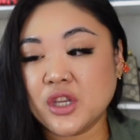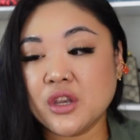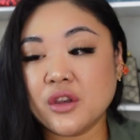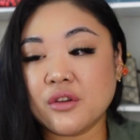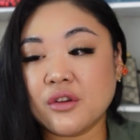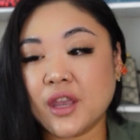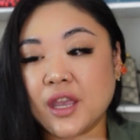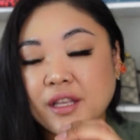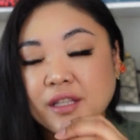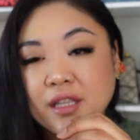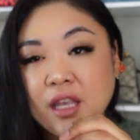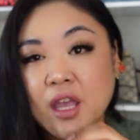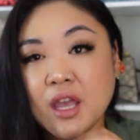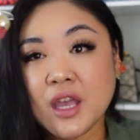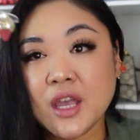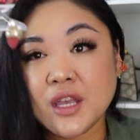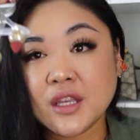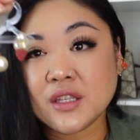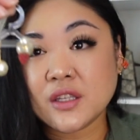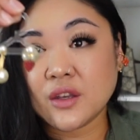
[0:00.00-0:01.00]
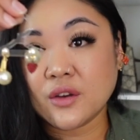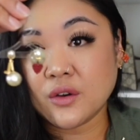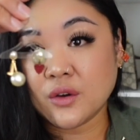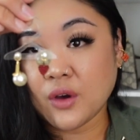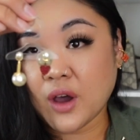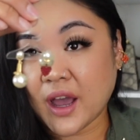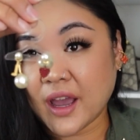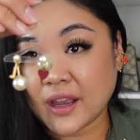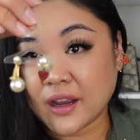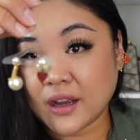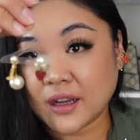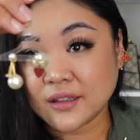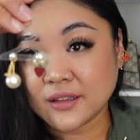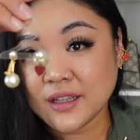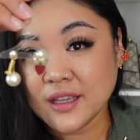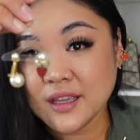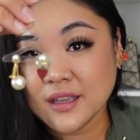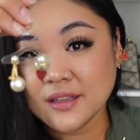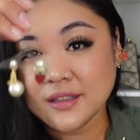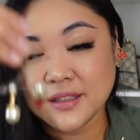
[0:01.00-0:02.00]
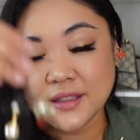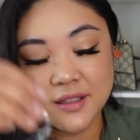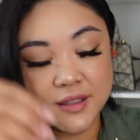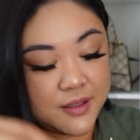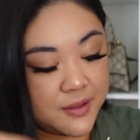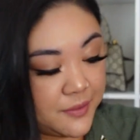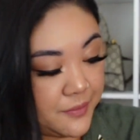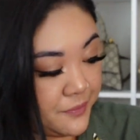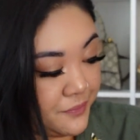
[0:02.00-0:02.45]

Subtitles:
earrings. So I got these.